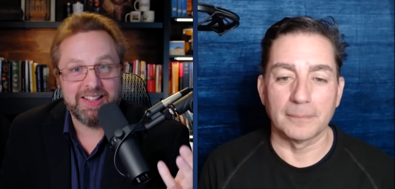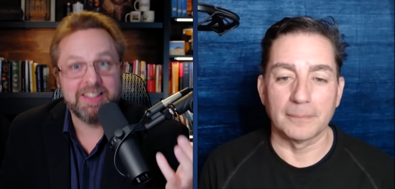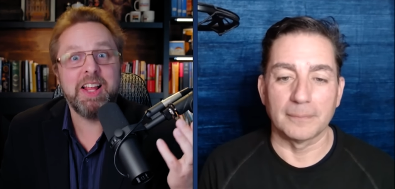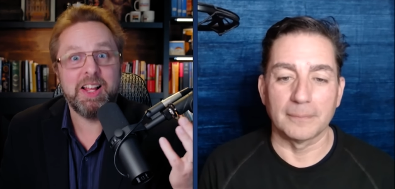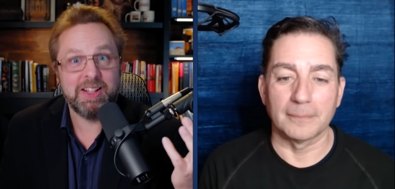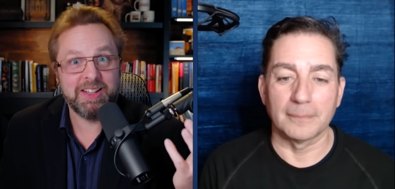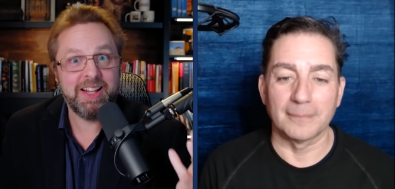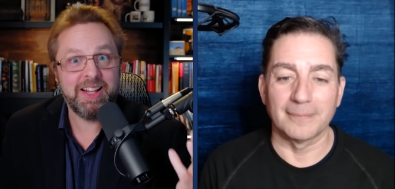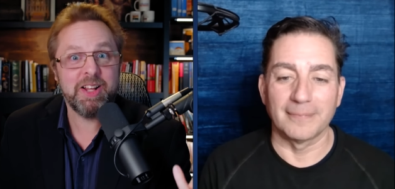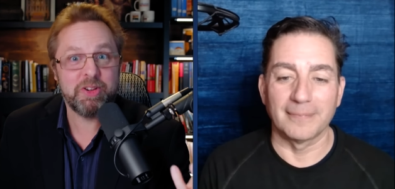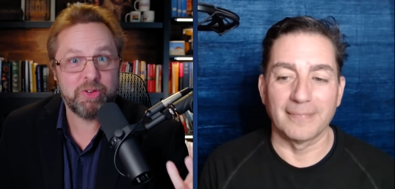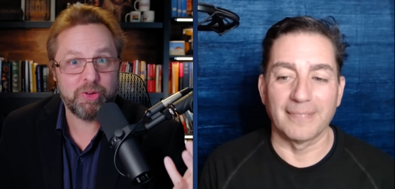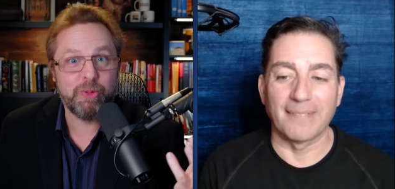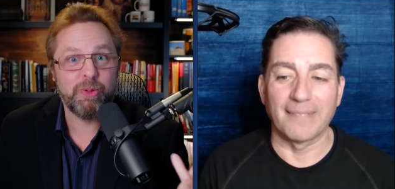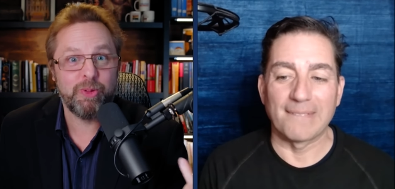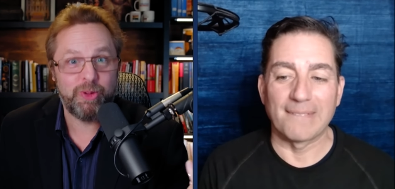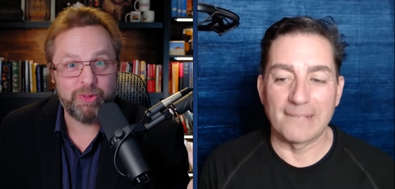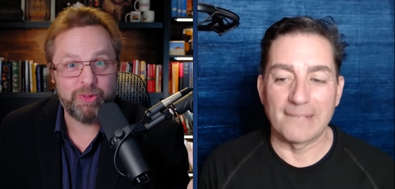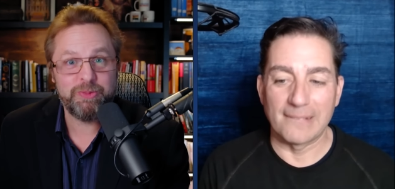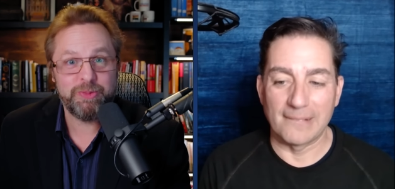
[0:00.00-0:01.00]
Speaker 1: the
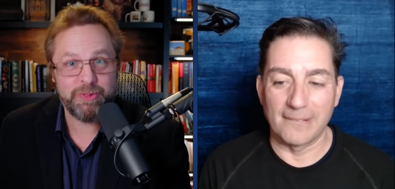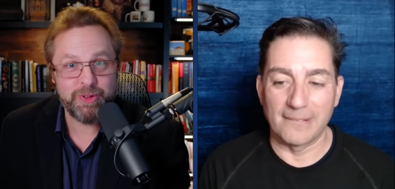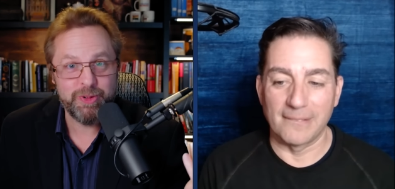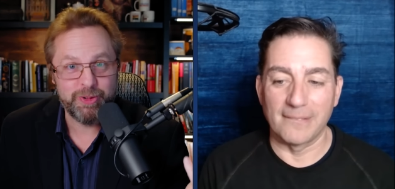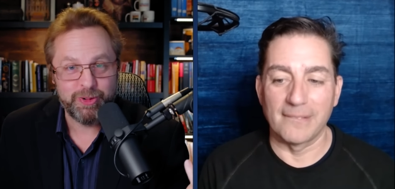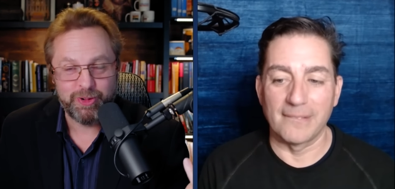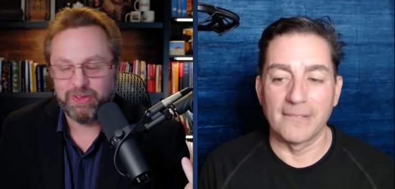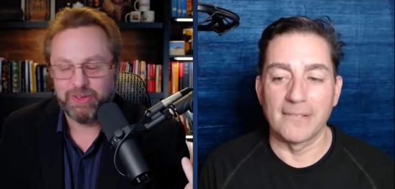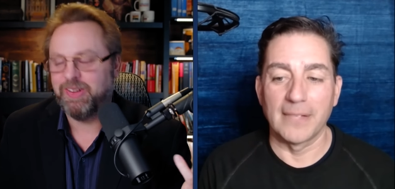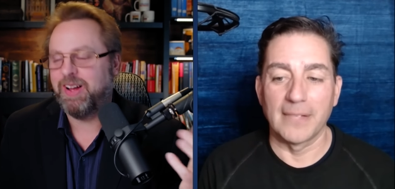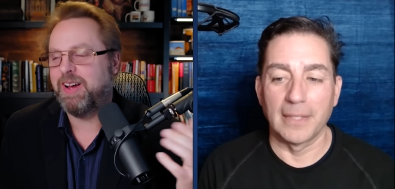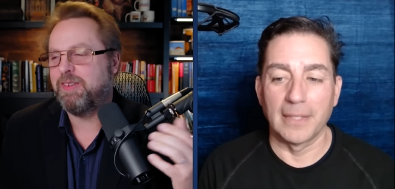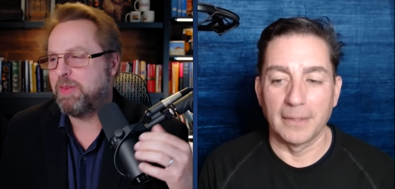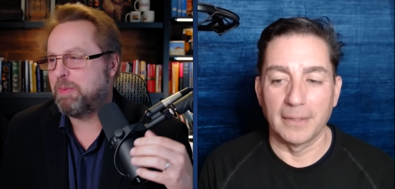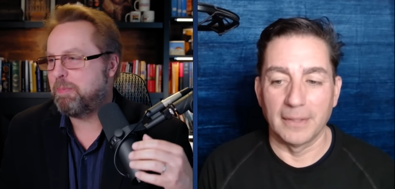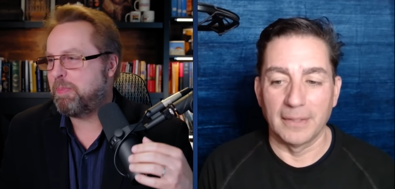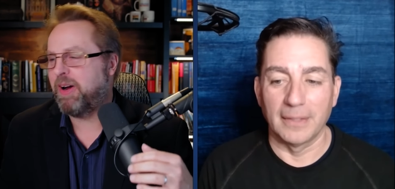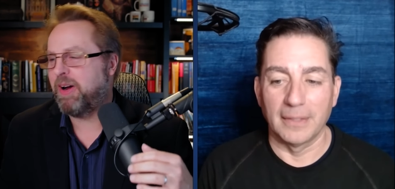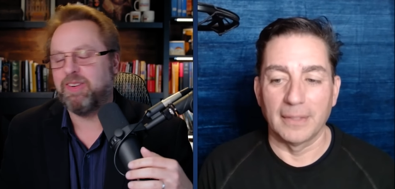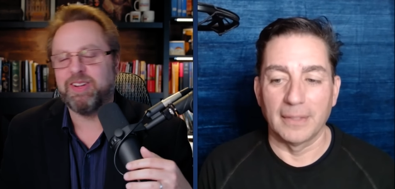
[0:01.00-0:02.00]
literal fuel of the
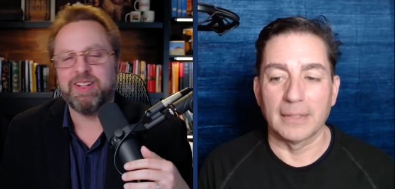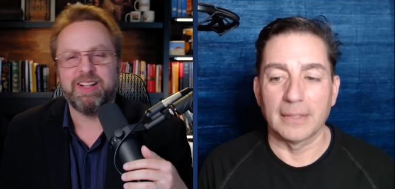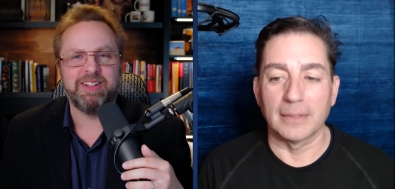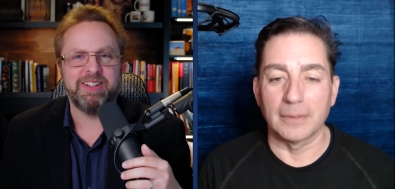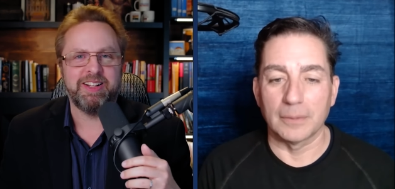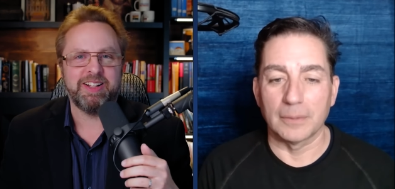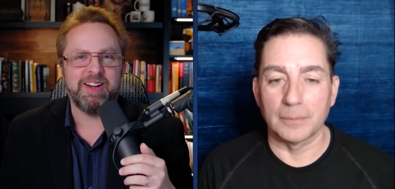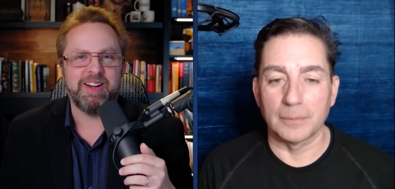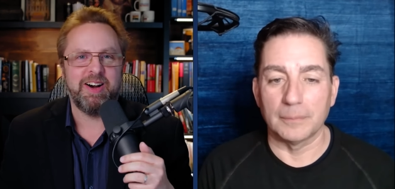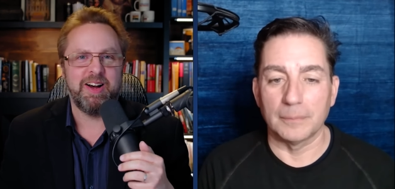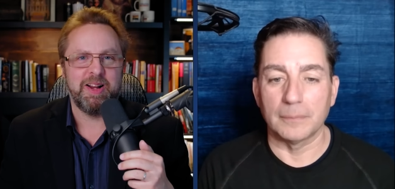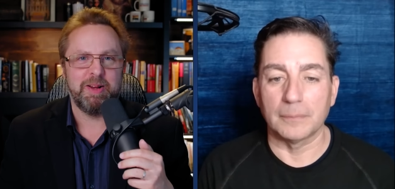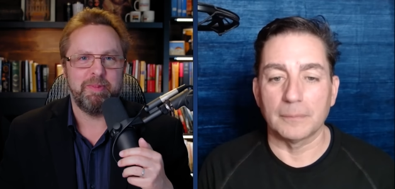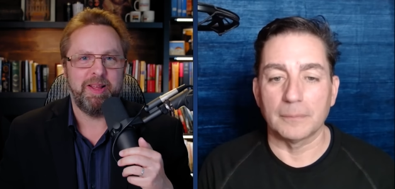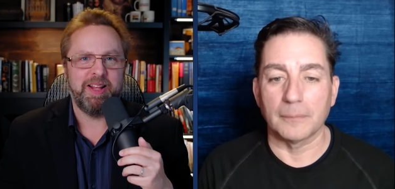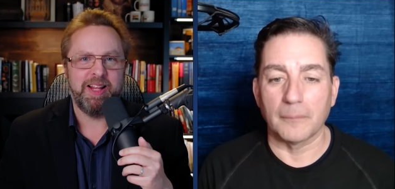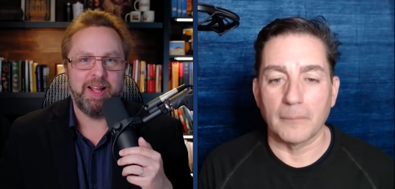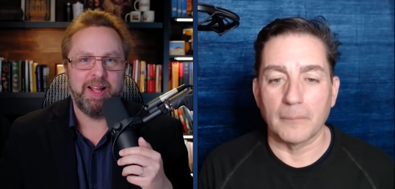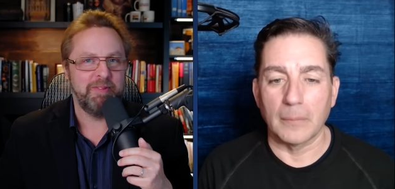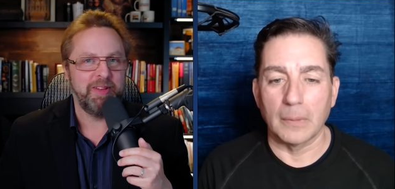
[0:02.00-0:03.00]
parallel
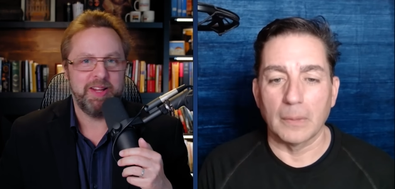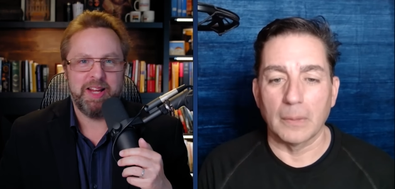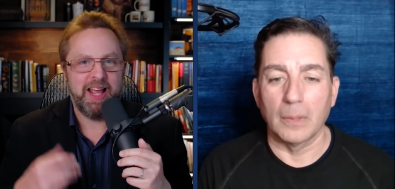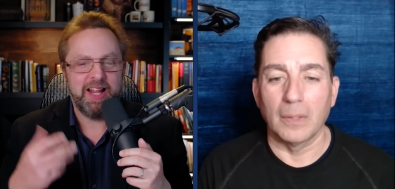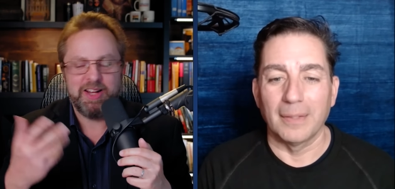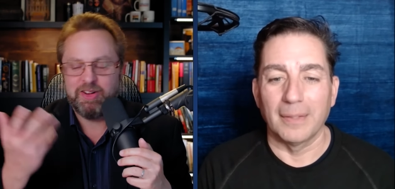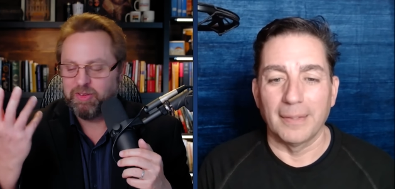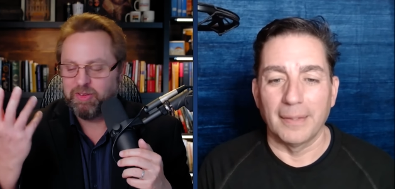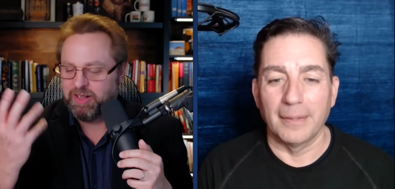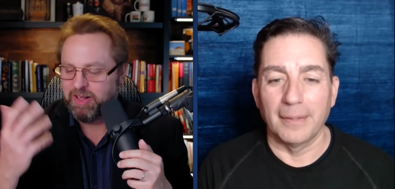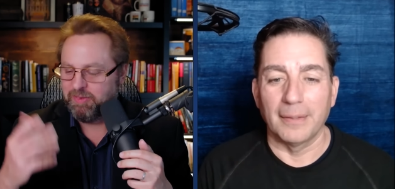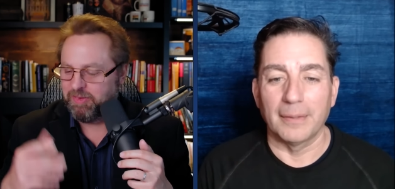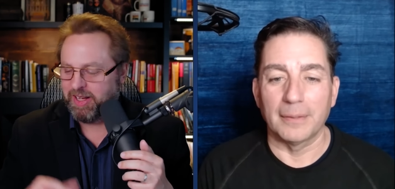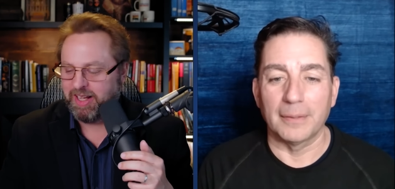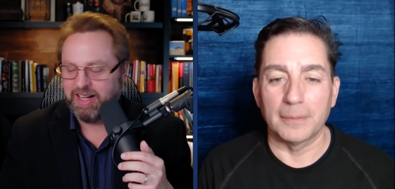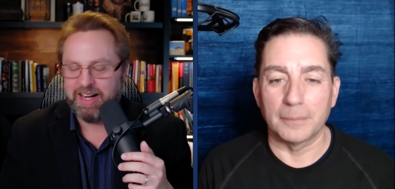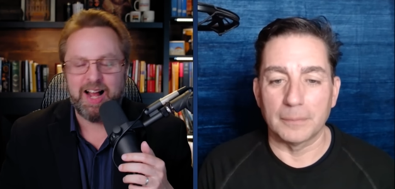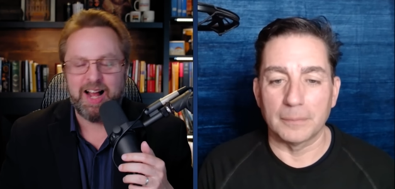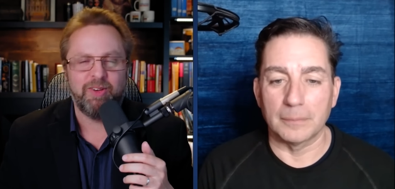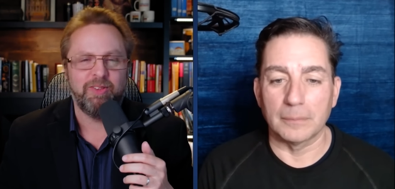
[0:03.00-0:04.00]
economy. I mean, and you're living
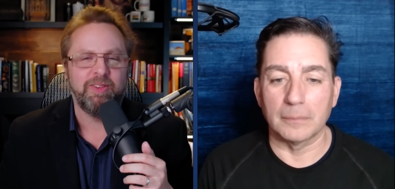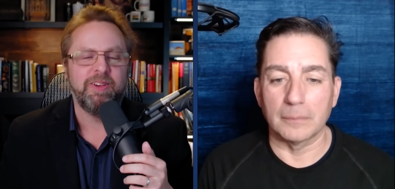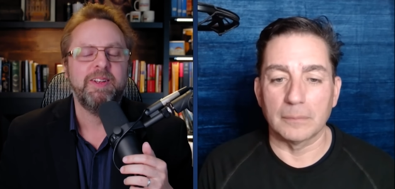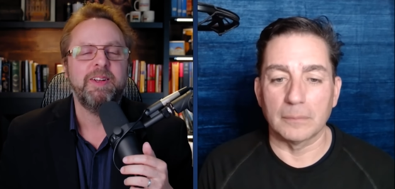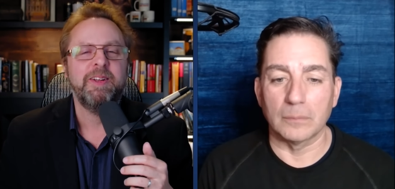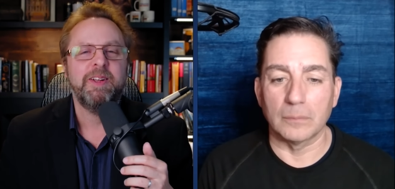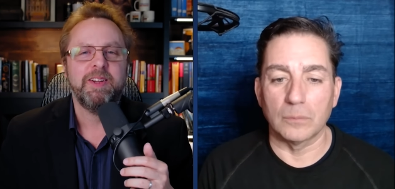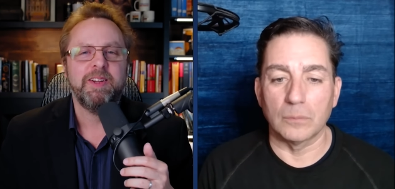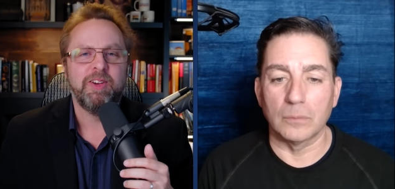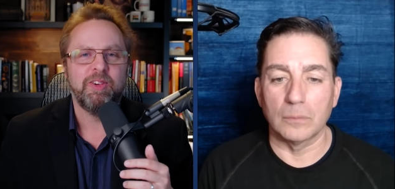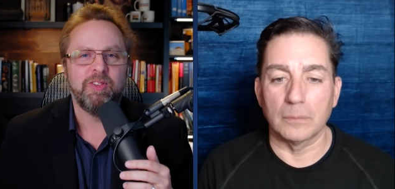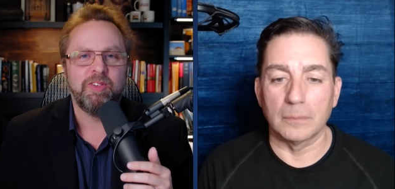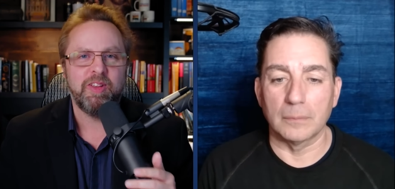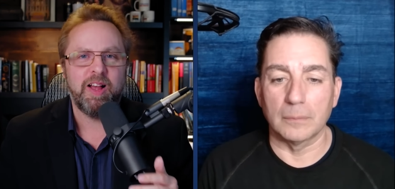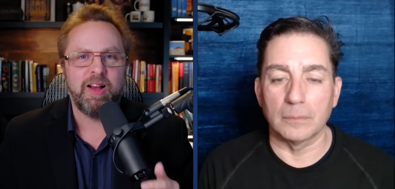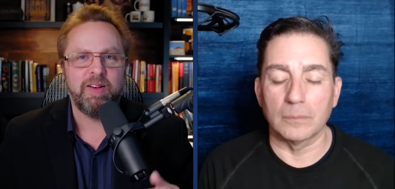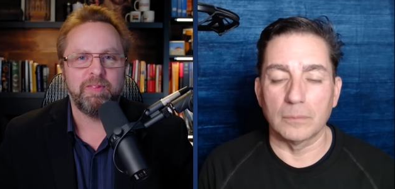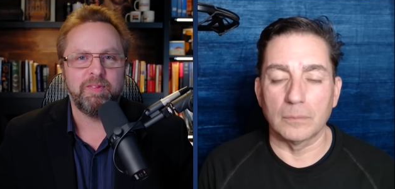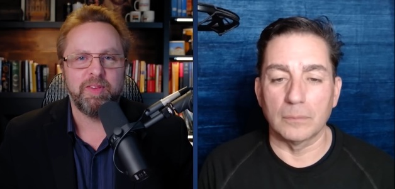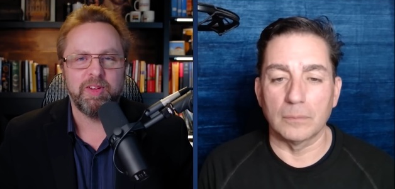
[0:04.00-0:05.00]
it out
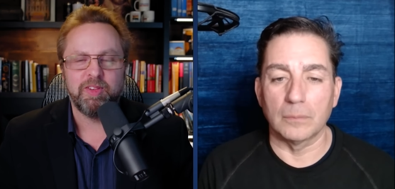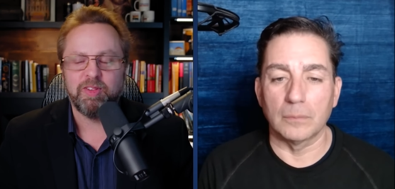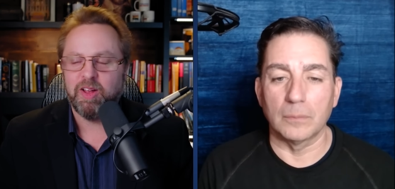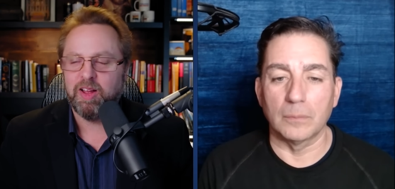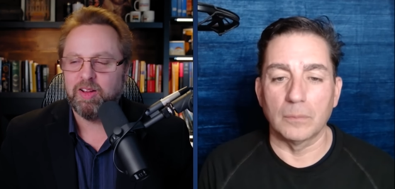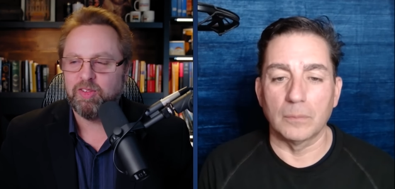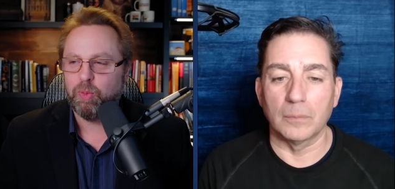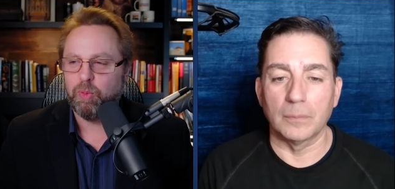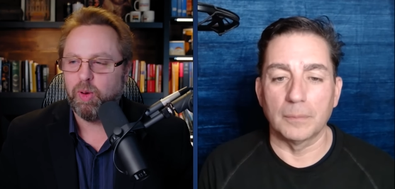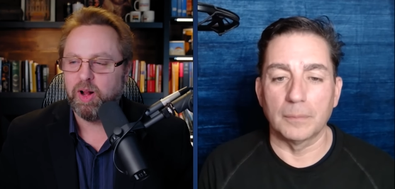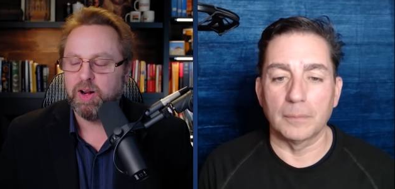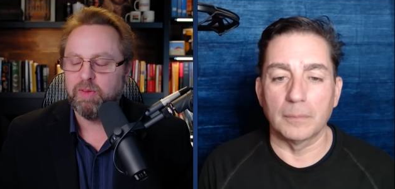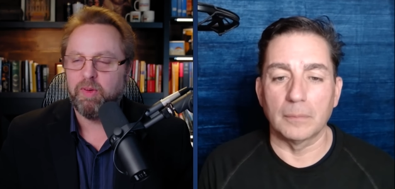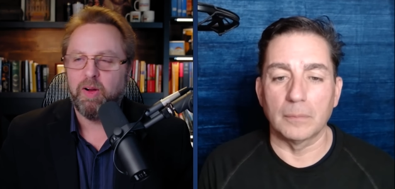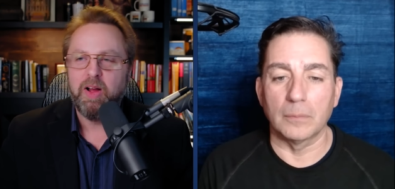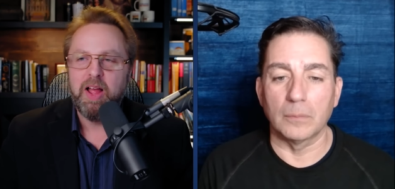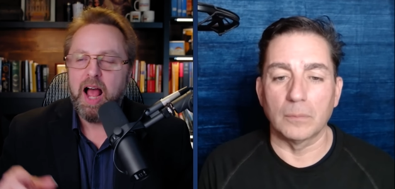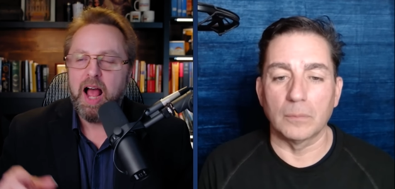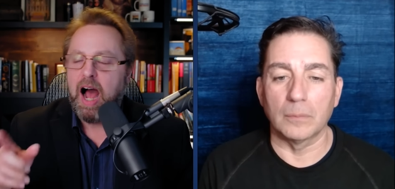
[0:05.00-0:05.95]
yourself. It's it's wonderful.